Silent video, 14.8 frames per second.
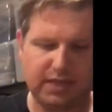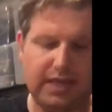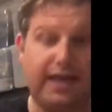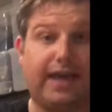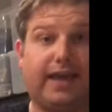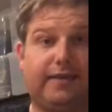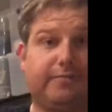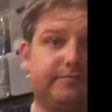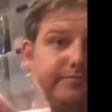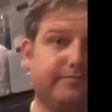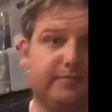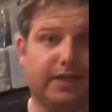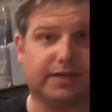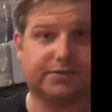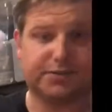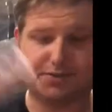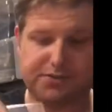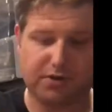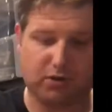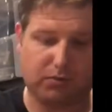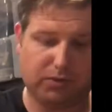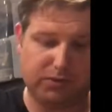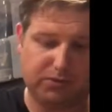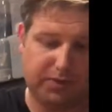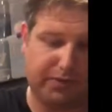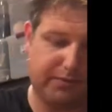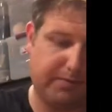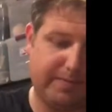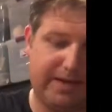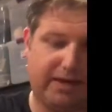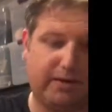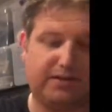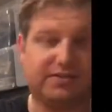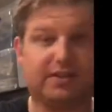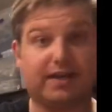and extra CR123 batteries.